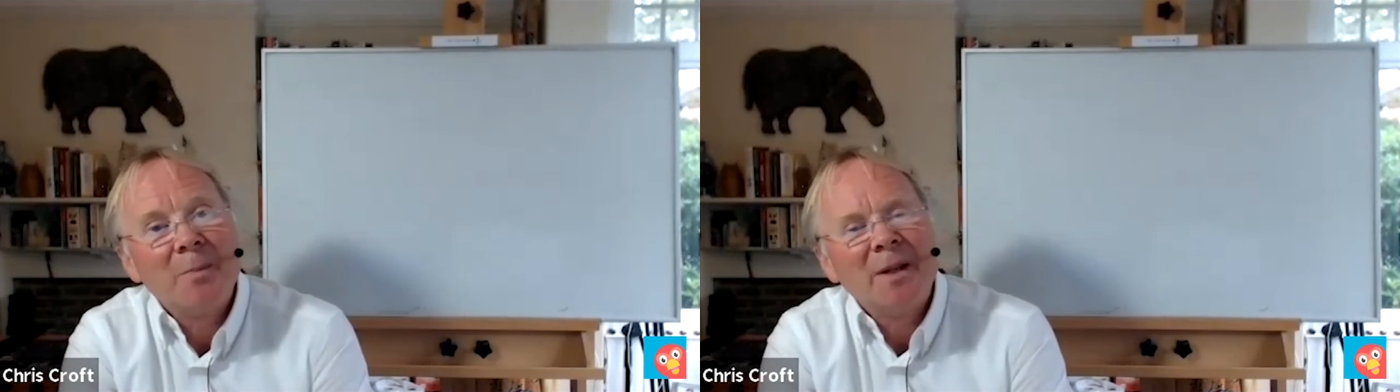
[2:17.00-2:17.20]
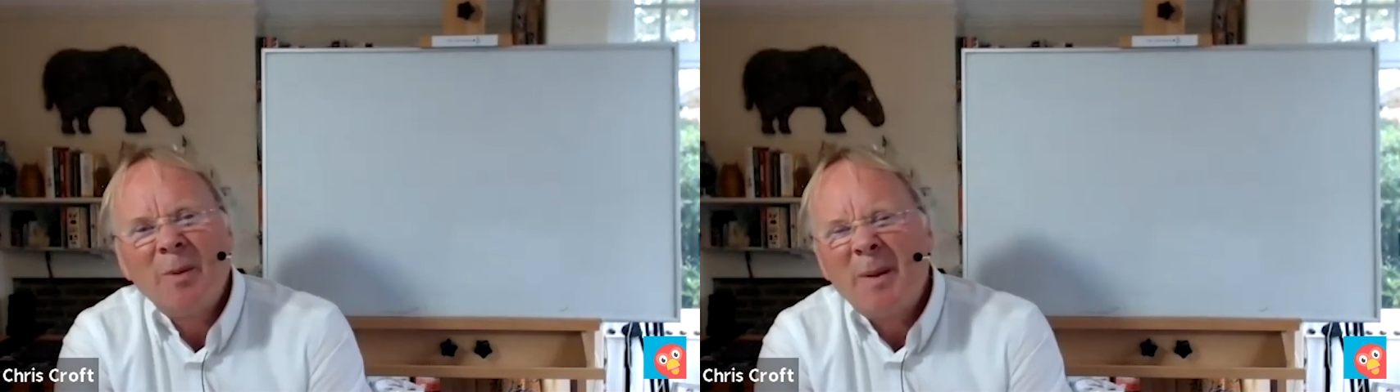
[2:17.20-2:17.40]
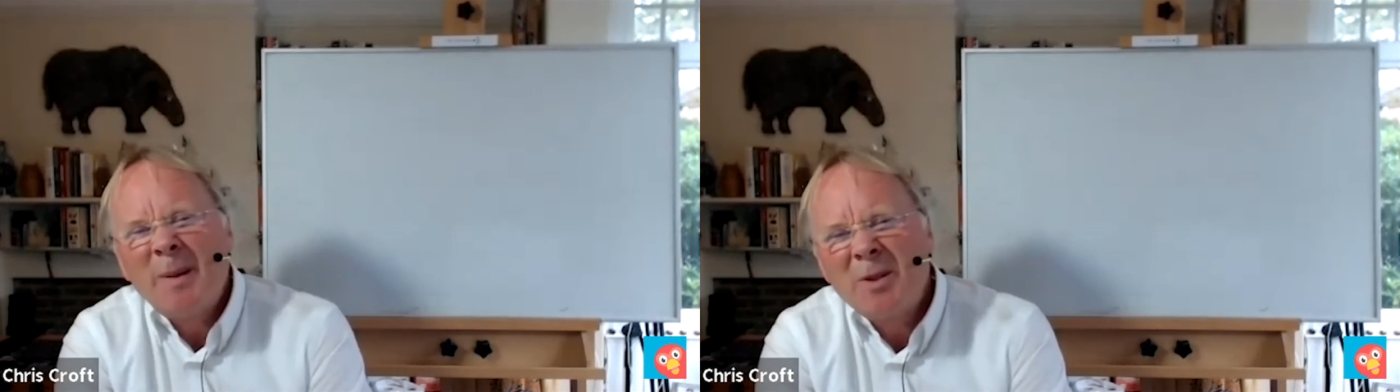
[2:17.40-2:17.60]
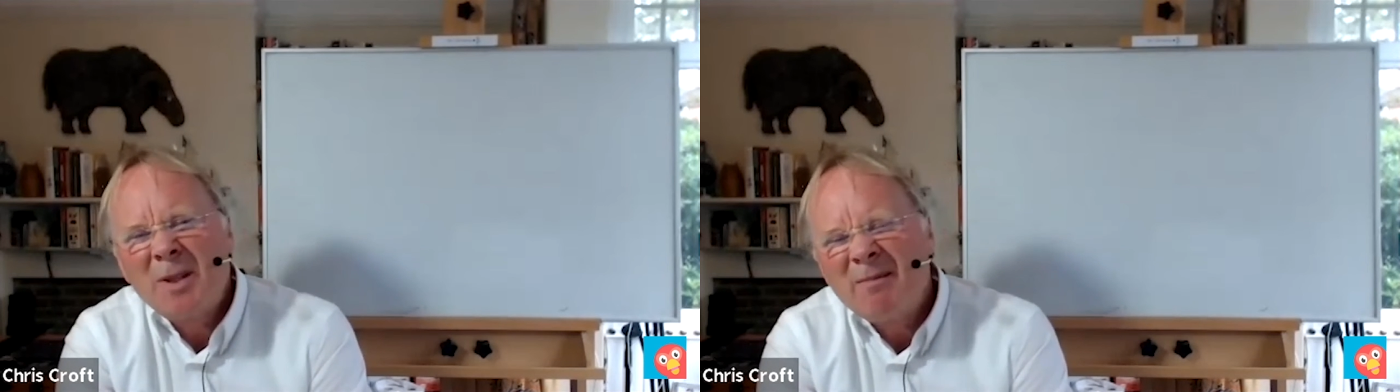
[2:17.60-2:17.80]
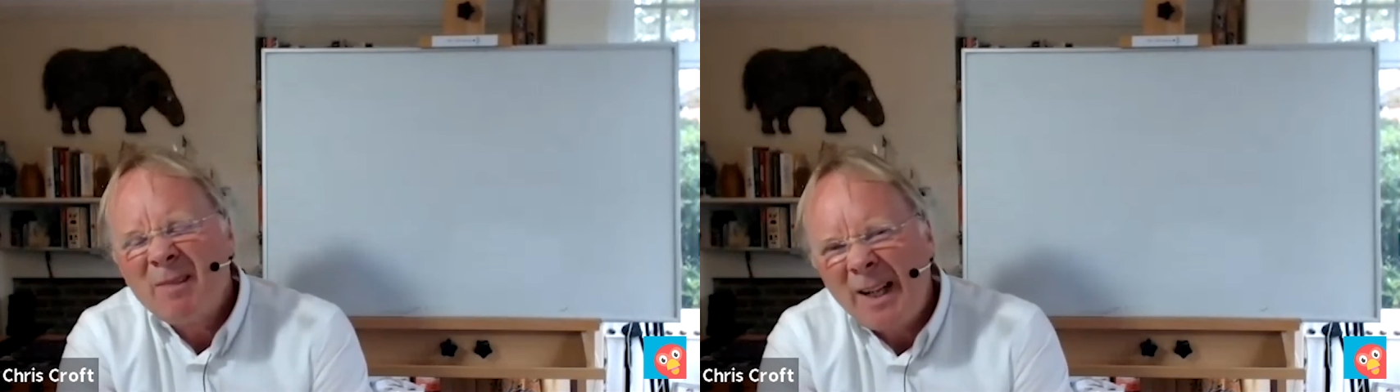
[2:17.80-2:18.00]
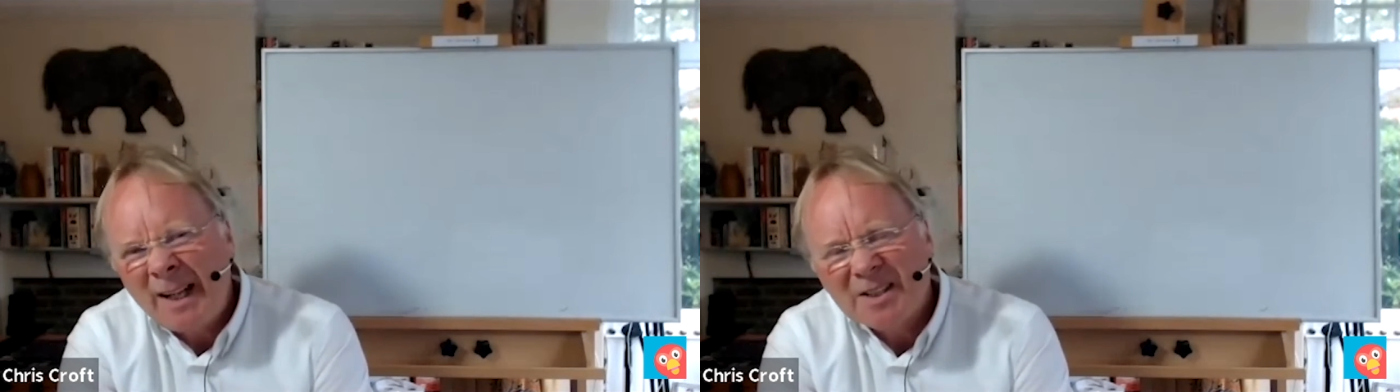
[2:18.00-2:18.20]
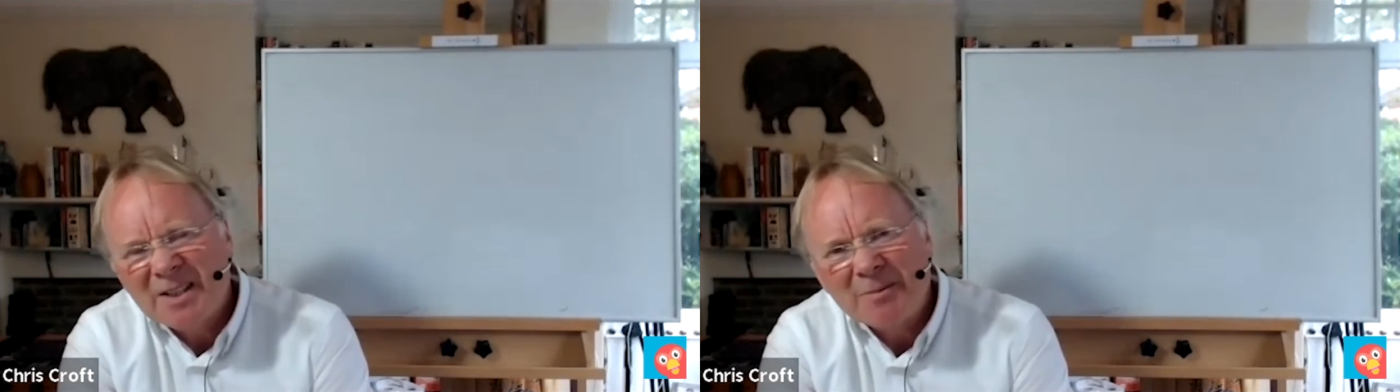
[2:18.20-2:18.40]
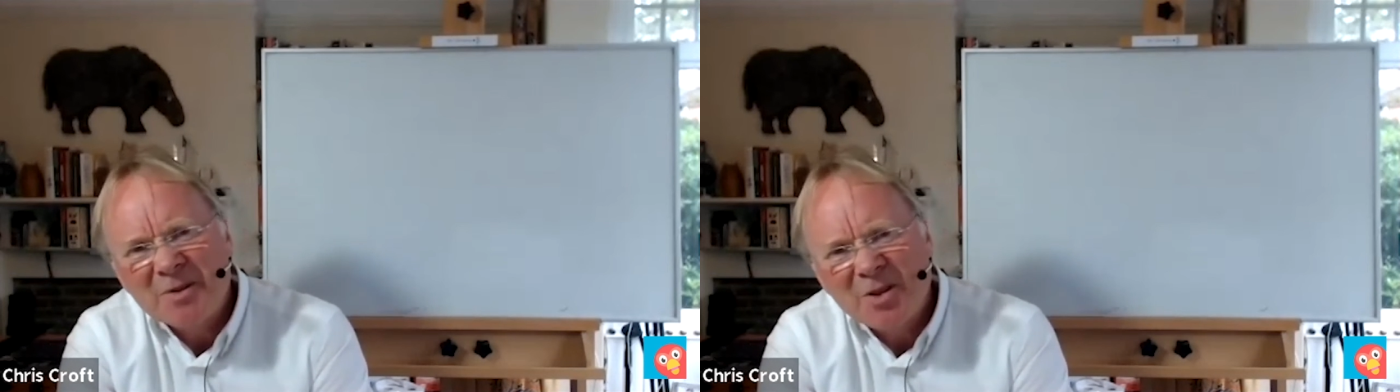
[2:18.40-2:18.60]
but people didn't really
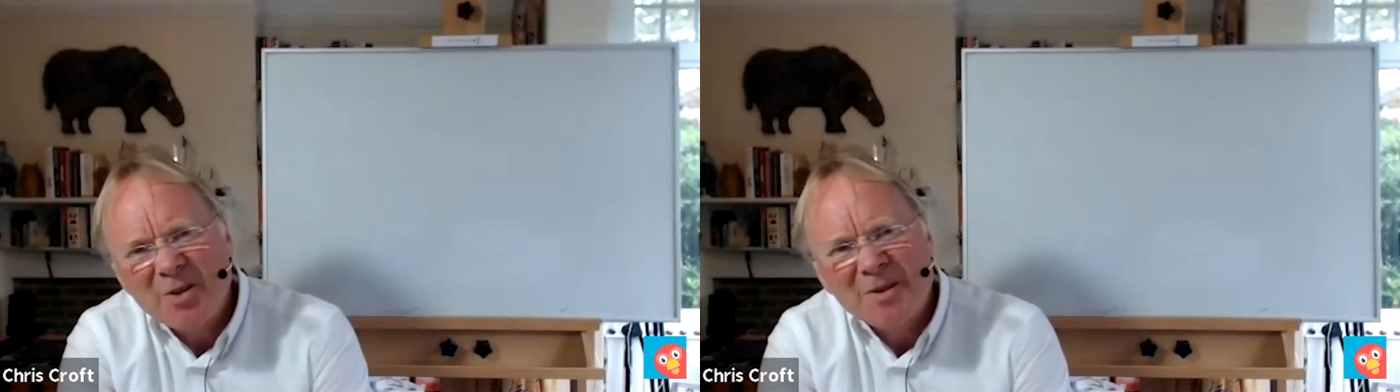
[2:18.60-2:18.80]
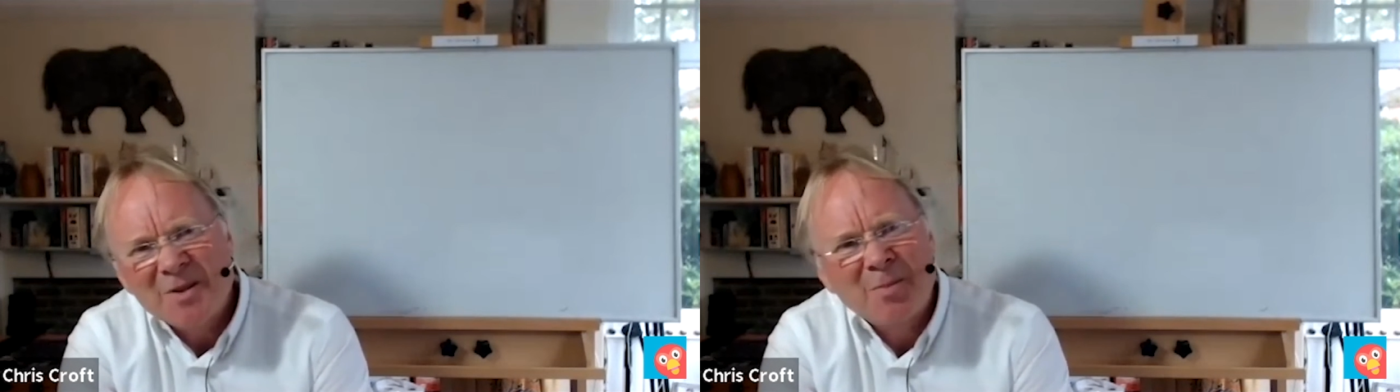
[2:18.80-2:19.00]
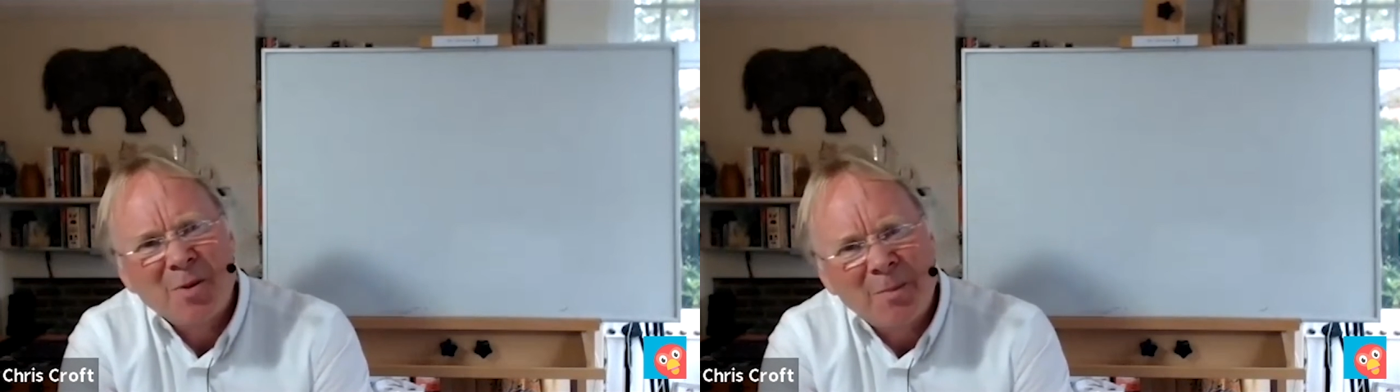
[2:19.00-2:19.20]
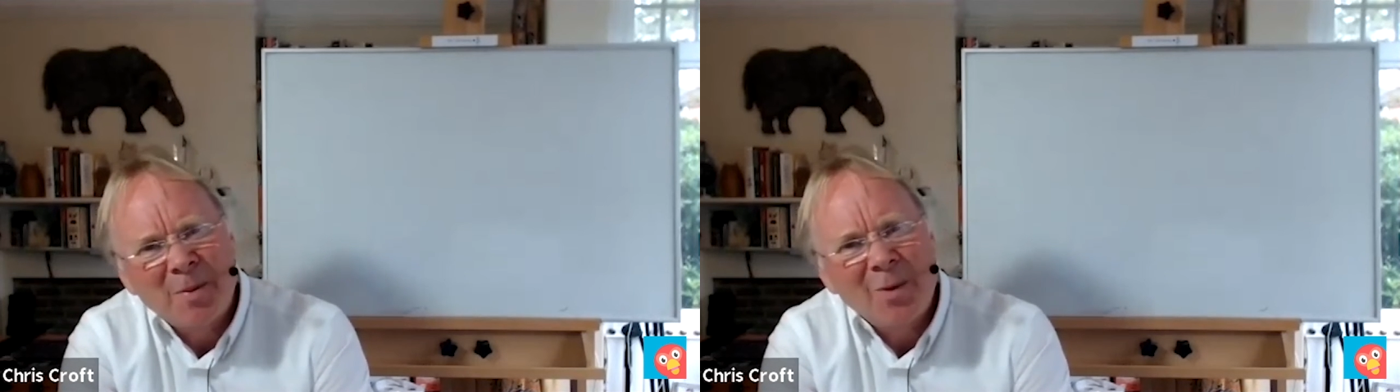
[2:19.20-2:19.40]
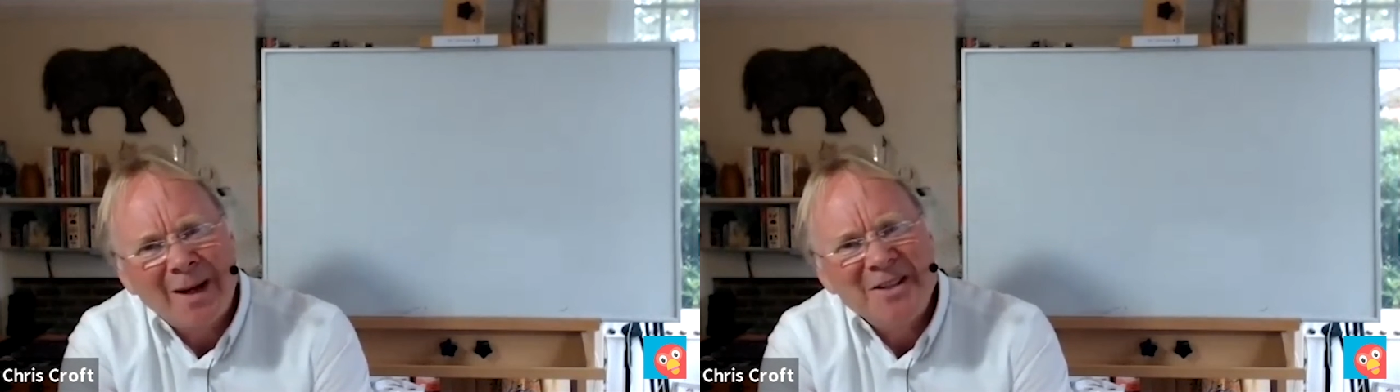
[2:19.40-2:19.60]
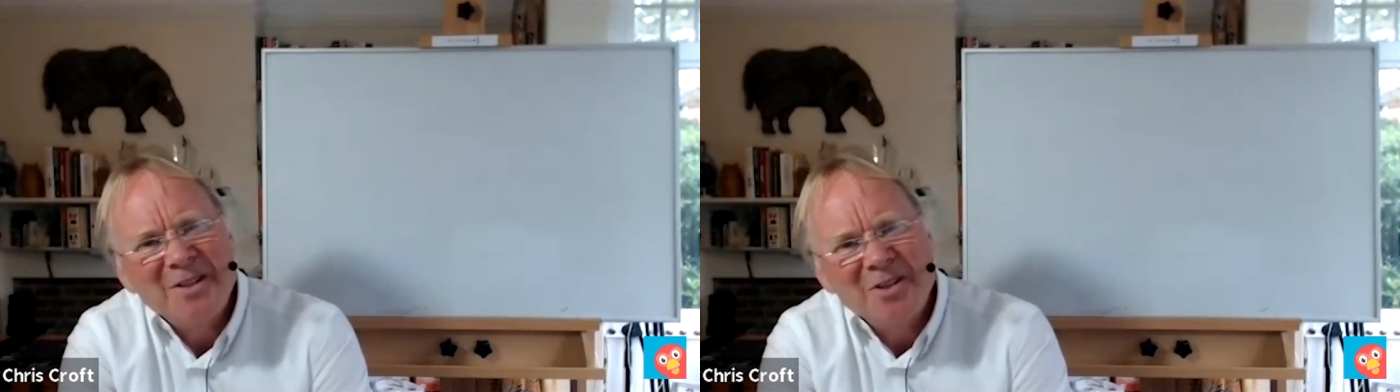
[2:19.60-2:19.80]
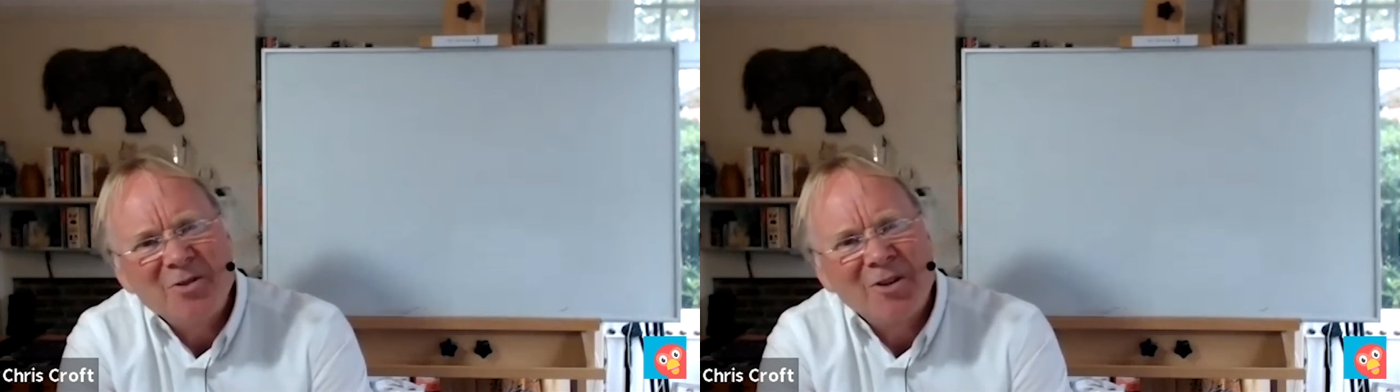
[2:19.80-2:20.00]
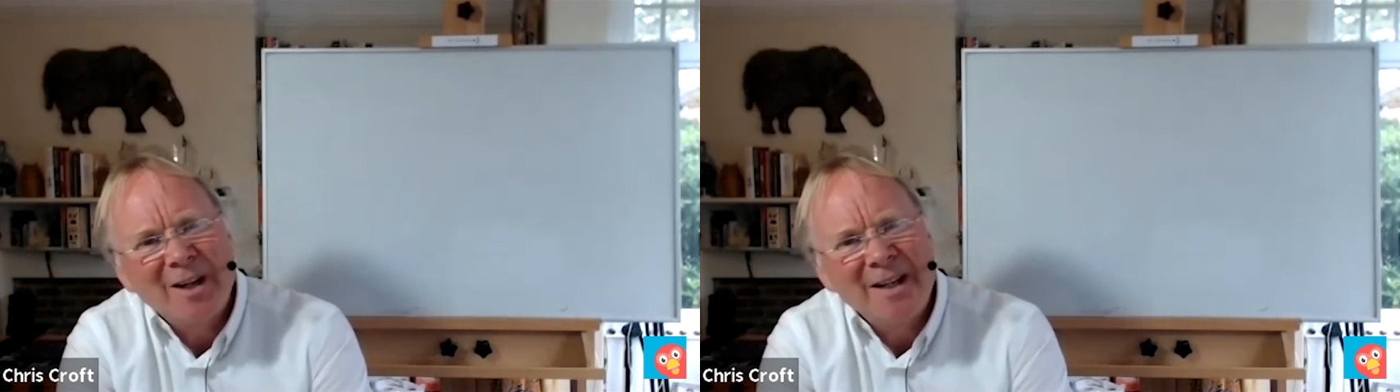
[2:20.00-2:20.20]
accept Zoom as a proper way to
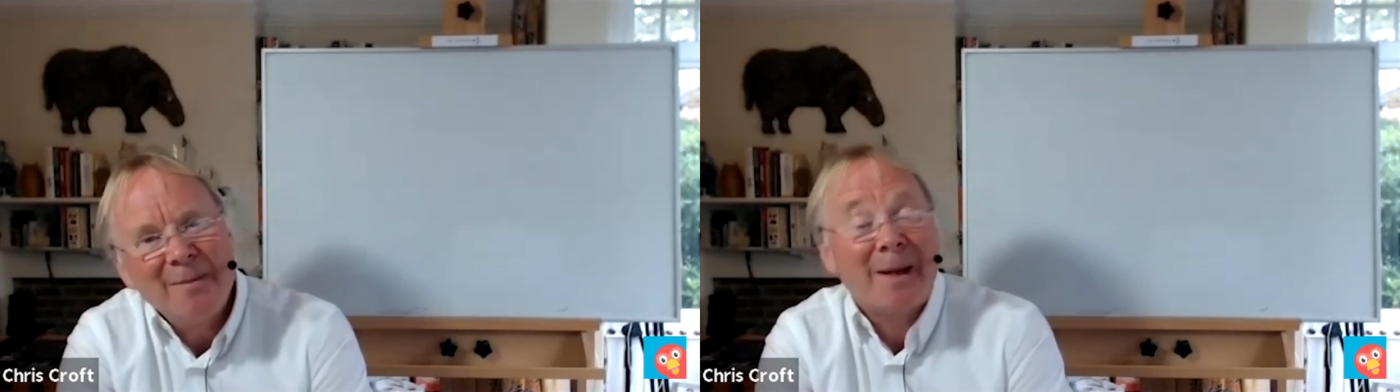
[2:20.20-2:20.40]
do training.